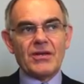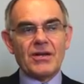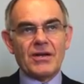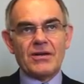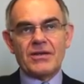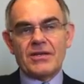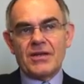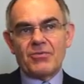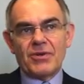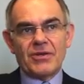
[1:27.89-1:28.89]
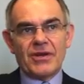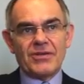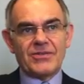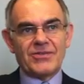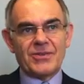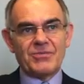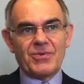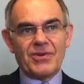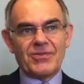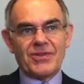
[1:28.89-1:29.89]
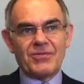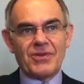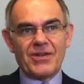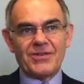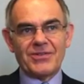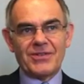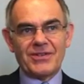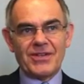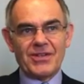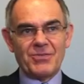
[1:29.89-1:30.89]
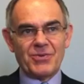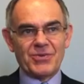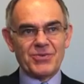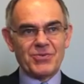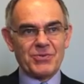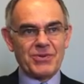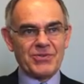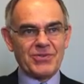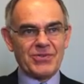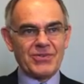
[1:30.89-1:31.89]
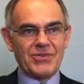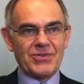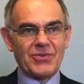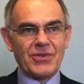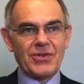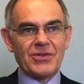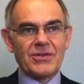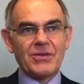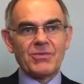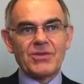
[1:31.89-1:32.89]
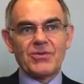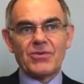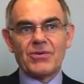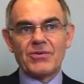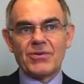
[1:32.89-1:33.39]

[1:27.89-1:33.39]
And then they realize at some point and said, well, I don't think taking birth control pills is necessarily a good thing, but their